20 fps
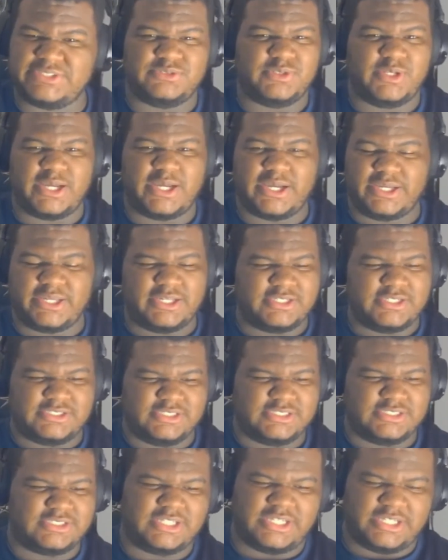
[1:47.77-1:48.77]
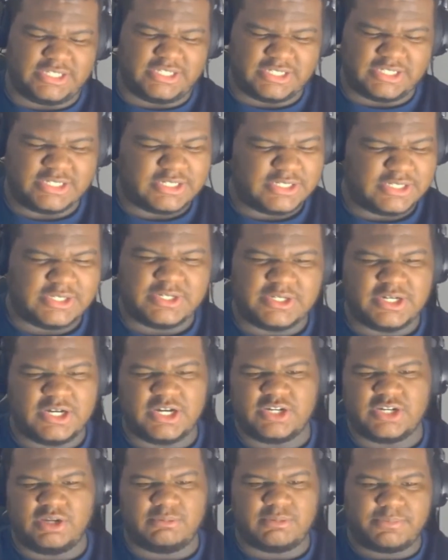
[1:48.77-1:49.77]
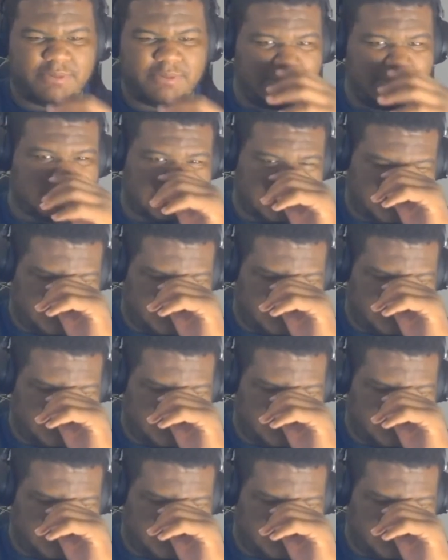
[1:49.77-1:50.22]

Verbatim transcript: Like just saying. Industry plans,